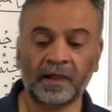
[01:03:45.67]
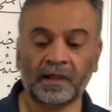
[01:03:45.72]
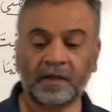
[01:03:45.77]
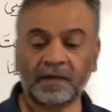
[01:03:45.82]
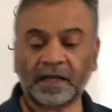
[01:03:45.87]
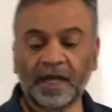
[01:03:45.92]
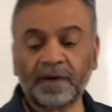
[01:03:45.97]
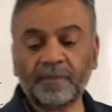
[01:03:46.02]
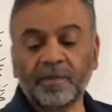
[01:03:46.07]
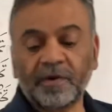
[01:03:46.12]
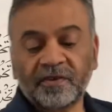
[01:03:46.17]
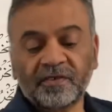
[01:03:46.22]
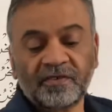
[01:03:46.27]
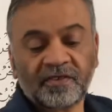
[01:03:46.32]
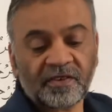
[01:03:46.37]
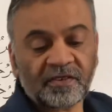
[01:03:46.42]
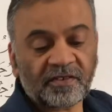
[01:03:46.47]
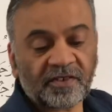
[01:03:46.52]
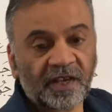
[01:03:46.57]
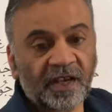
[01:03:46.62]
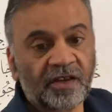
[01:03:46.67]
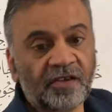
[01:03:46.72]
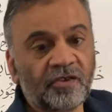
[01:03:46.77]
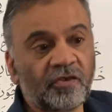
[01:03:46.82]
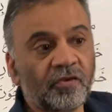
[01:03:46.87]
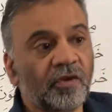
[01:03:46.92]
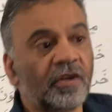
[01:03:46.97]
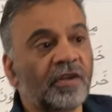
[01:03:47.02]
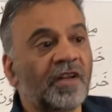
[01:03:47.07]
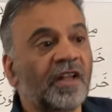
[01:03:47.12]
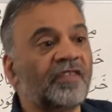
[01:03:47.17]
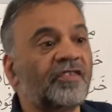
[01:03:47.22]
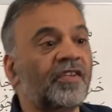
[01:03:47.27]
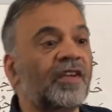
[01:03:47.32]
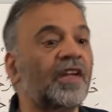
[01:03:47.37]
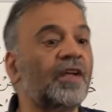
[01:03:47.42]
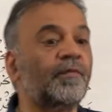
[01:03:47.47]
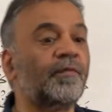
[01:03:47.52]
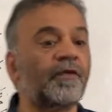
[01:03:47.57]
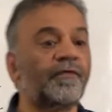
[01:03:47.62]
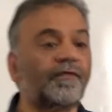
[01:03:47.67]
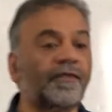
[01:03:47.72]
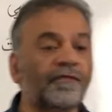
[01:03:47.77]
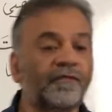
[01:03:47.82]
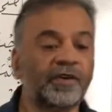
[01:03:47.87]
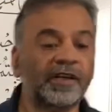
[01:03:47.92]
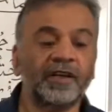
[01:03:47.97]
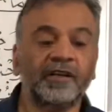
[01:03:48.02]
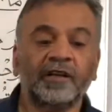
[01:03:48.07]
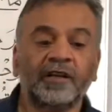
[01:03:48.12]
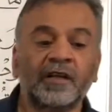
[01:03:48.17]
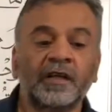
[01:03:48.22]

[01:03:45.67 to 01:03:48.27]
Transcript: That brings us end to our lesson number 15.